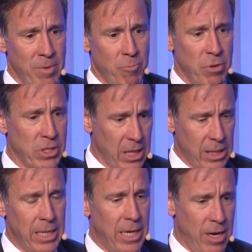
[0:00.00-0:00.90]
President
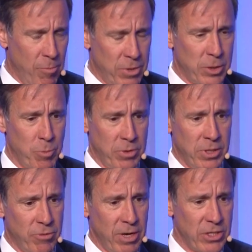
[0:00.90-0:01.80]
Clinton helped us put this
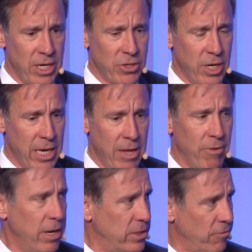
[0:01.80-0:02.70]
transaction together.
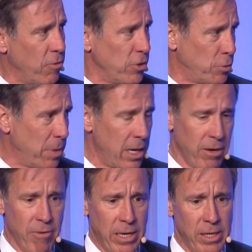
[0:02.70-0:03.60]
He's of course spent a
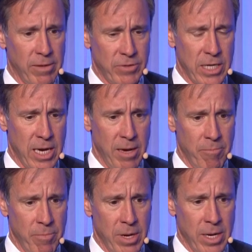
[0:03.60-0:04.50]
great deal of
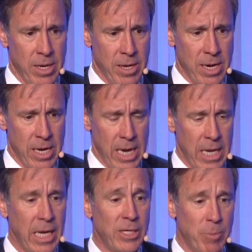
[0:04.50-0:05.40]
time on Haiti.
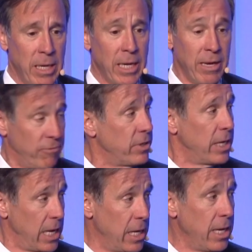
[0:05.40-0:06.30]
He's been a gift to
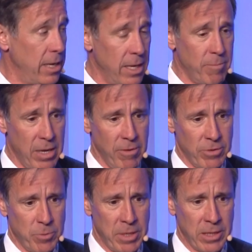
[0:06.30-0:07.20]
Haiti in many
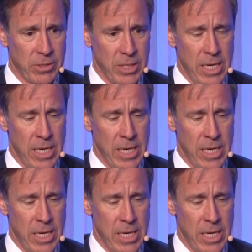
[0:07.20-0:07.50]
respects.